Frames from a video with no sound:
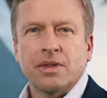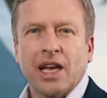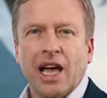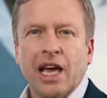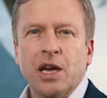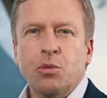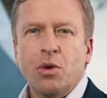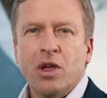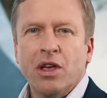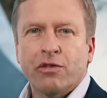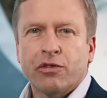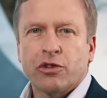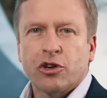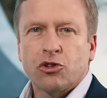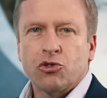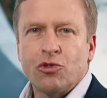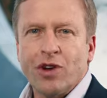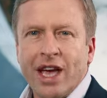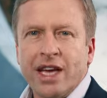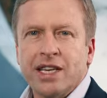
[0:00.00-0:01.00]
And we have
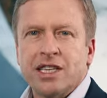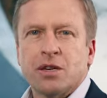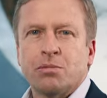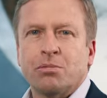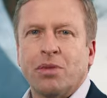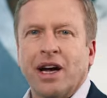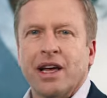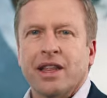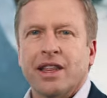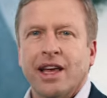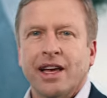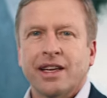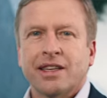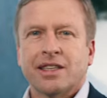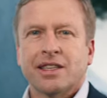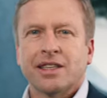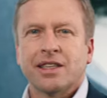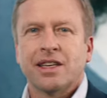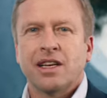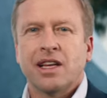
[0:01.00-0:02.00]
created by
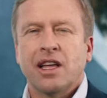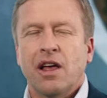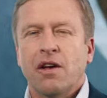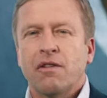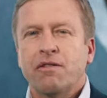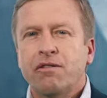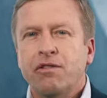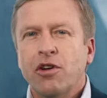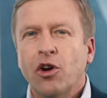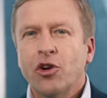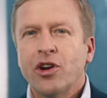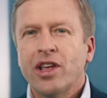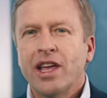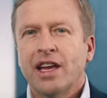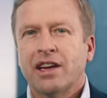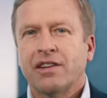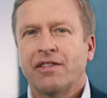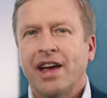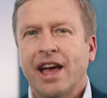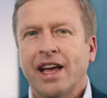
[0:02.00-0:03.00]
that a very
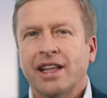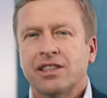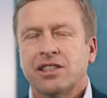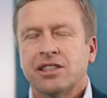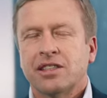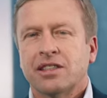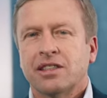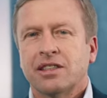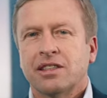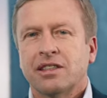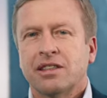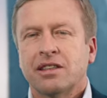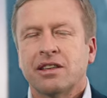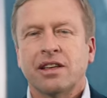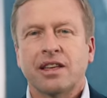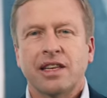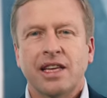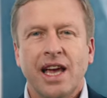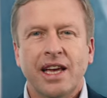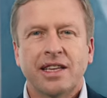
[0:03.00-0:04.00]
advanced
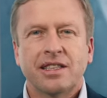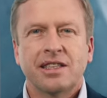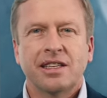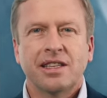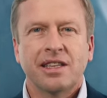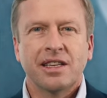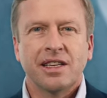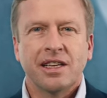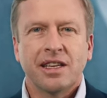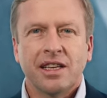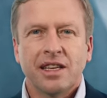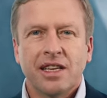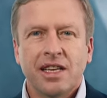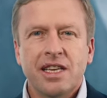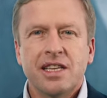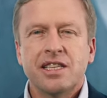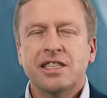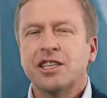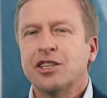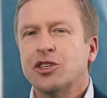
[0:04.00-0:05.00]
yet
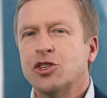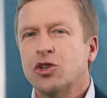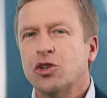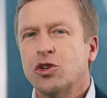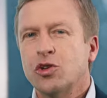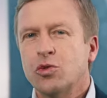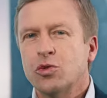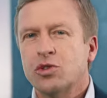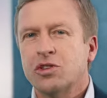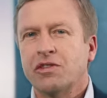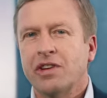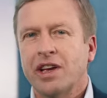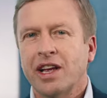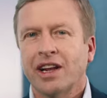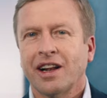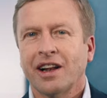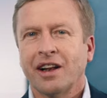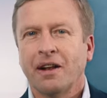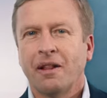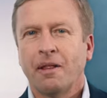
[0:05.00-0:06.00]
easy to use
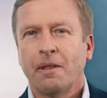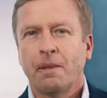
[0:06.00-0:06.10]
vehicle.